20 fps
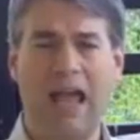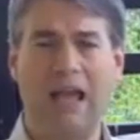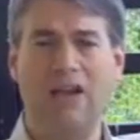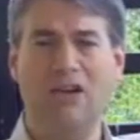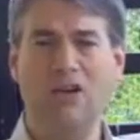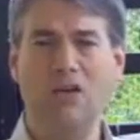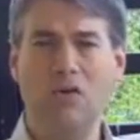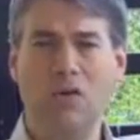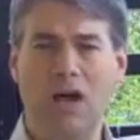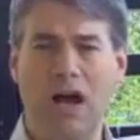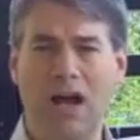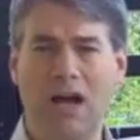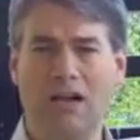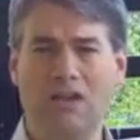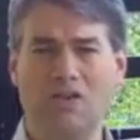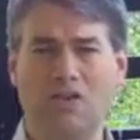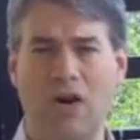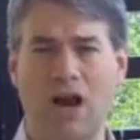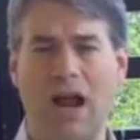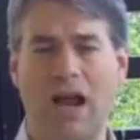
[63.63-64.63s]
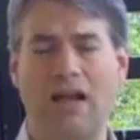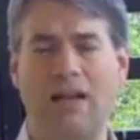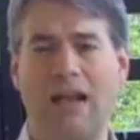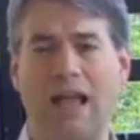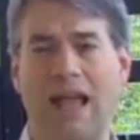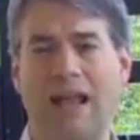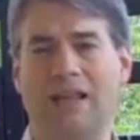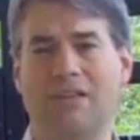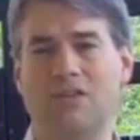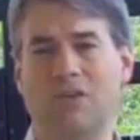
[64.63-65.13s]
a new contract,
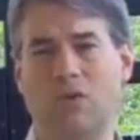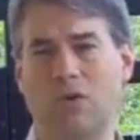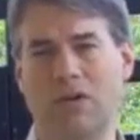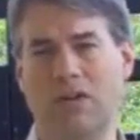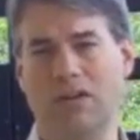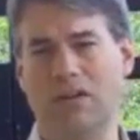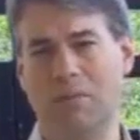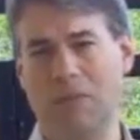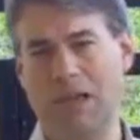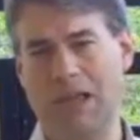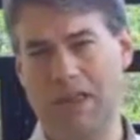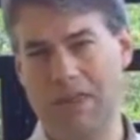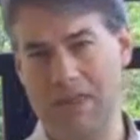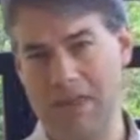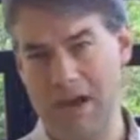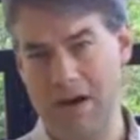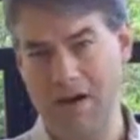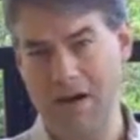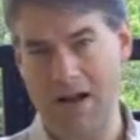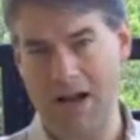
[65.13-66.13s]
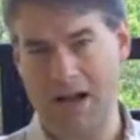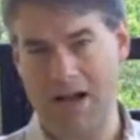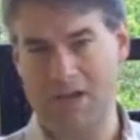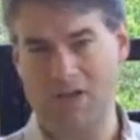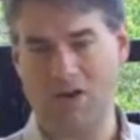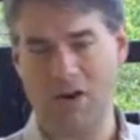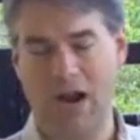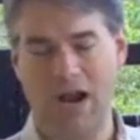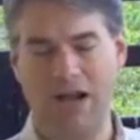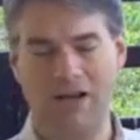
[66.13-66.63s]
and it's going to be their
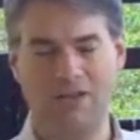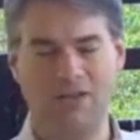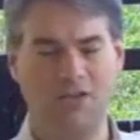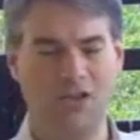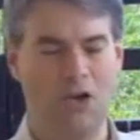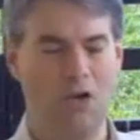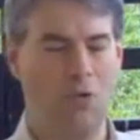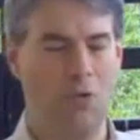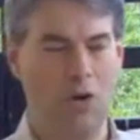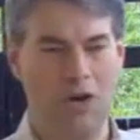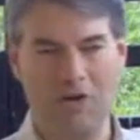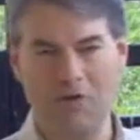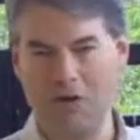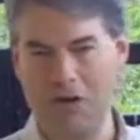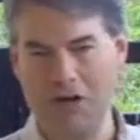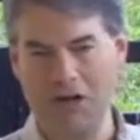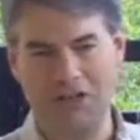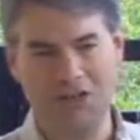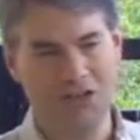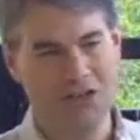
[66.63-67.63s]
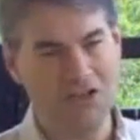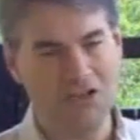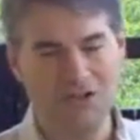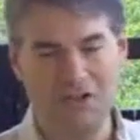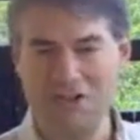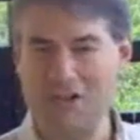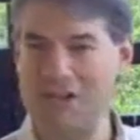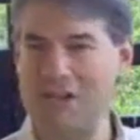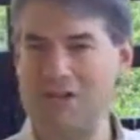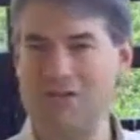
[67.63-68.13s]
contract. So whatever
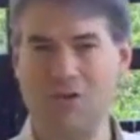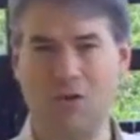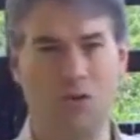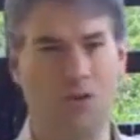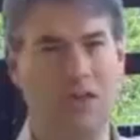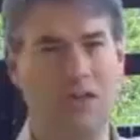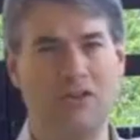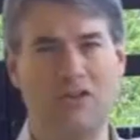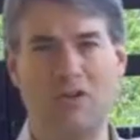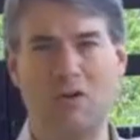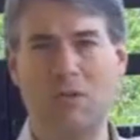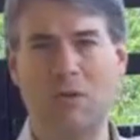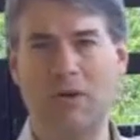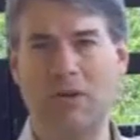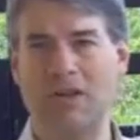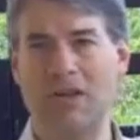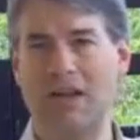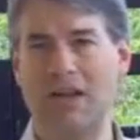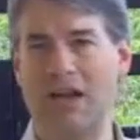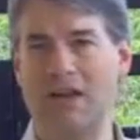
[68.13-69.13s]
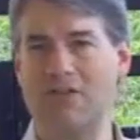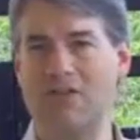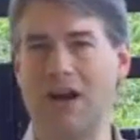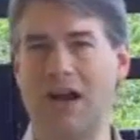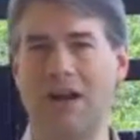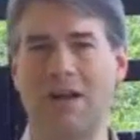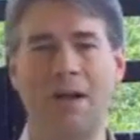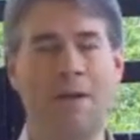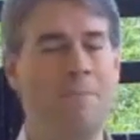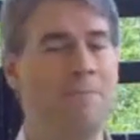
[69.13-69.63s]
contingencies or things you put in the
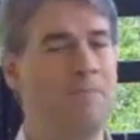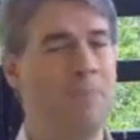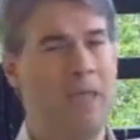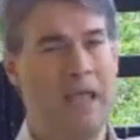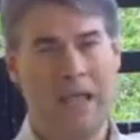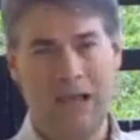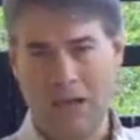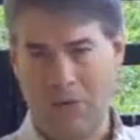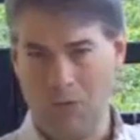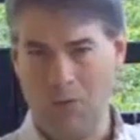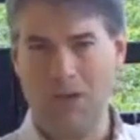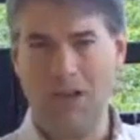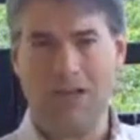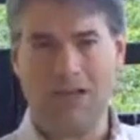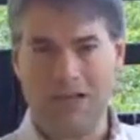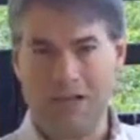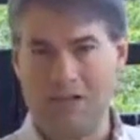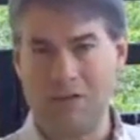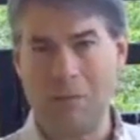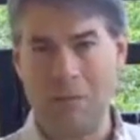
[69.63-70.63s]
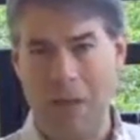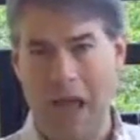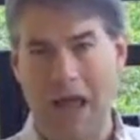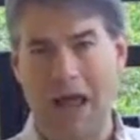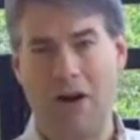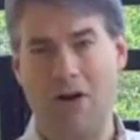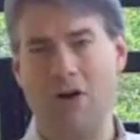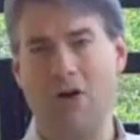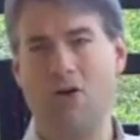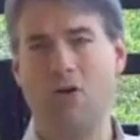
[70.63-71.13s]
contract really doesn't
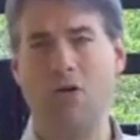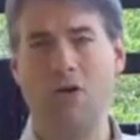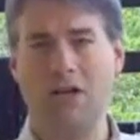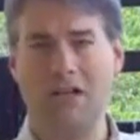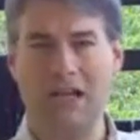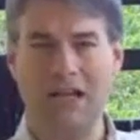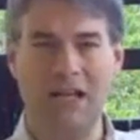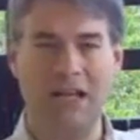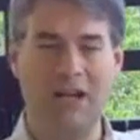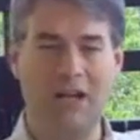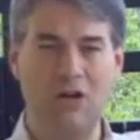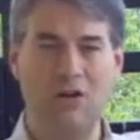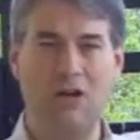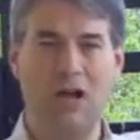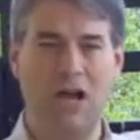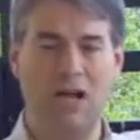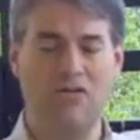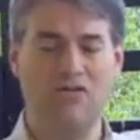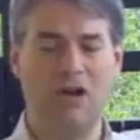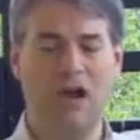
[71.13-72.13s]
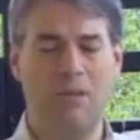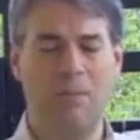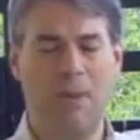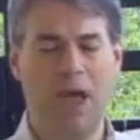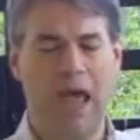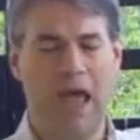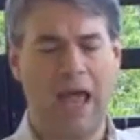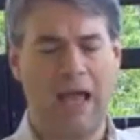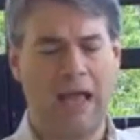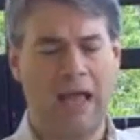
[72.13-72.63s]
matter. You're going to get a new contract
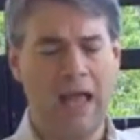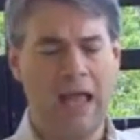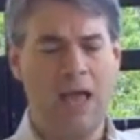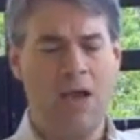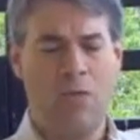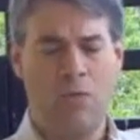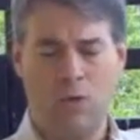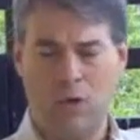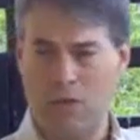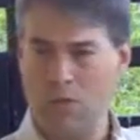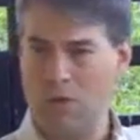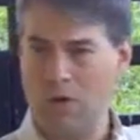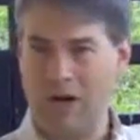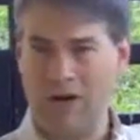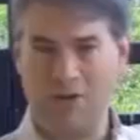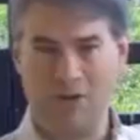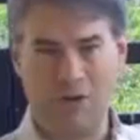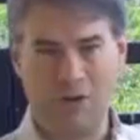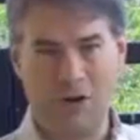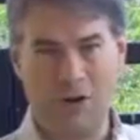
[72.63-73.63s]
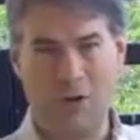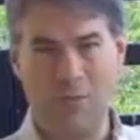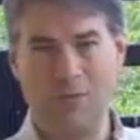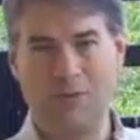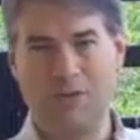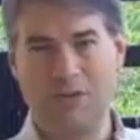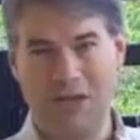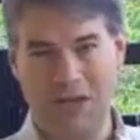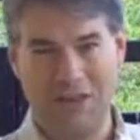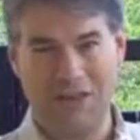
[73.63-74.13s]
back with whatever
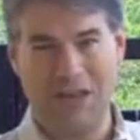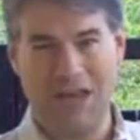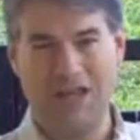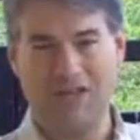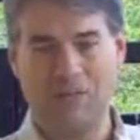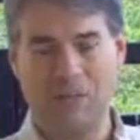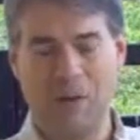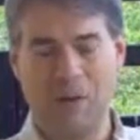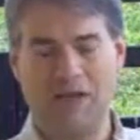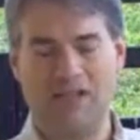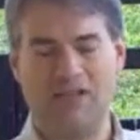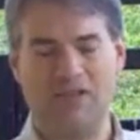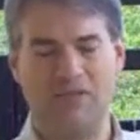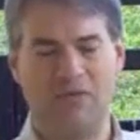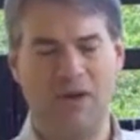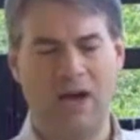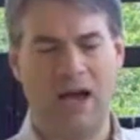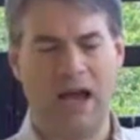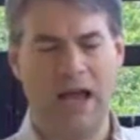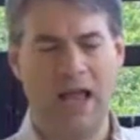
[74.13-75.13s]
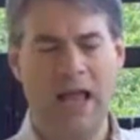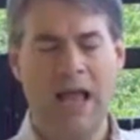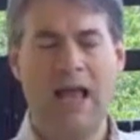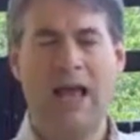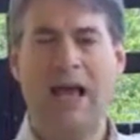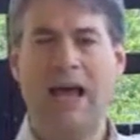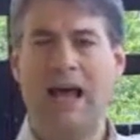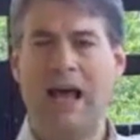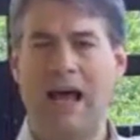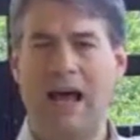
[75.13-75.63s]
terms that they specify
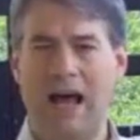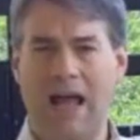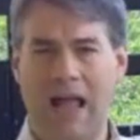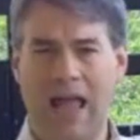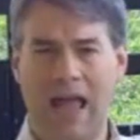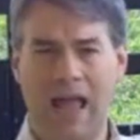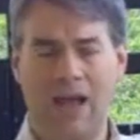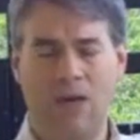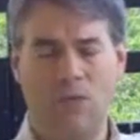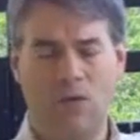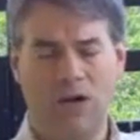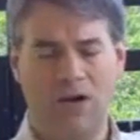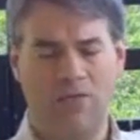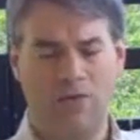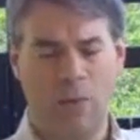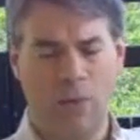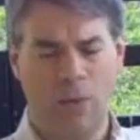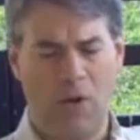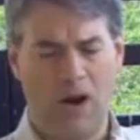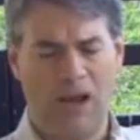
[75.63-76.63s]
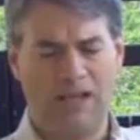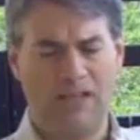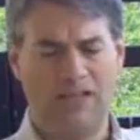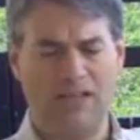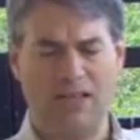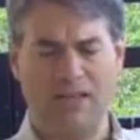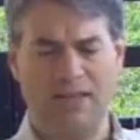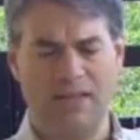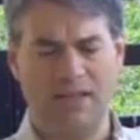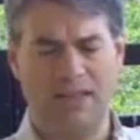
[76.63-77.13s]
and whatever price
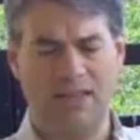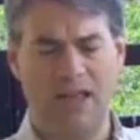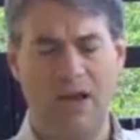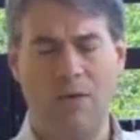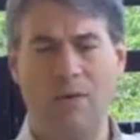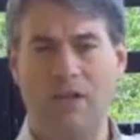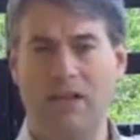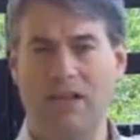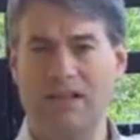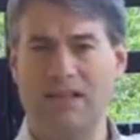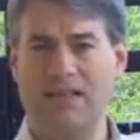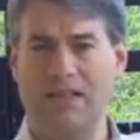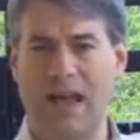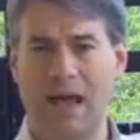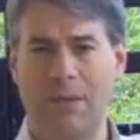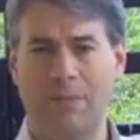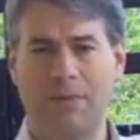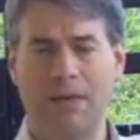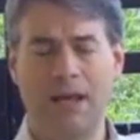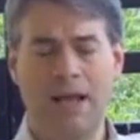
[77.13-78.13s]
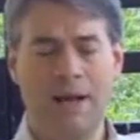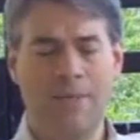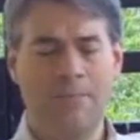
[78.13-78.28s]
that they will accept.